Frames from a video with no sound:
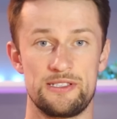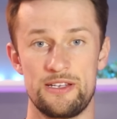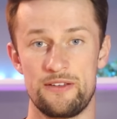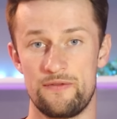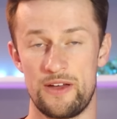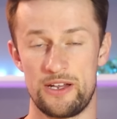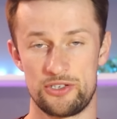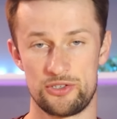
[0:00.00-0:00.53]
the
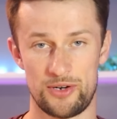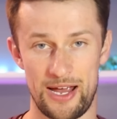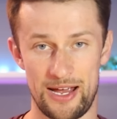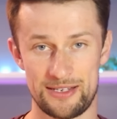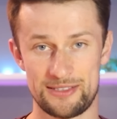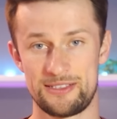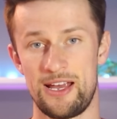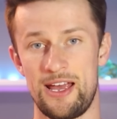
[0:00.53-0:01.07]
Venture
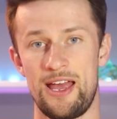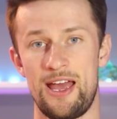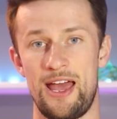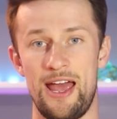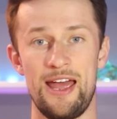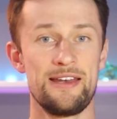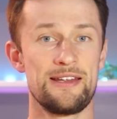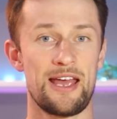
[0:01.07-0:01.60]
X
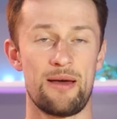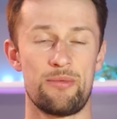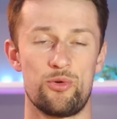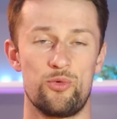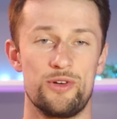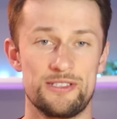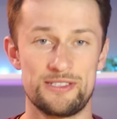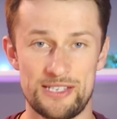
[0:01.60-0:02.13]
and Capital
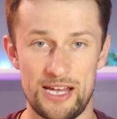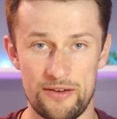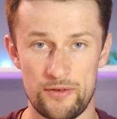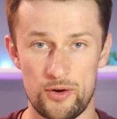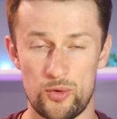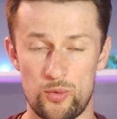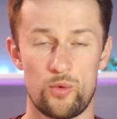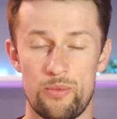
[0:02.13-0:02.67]
One Saver,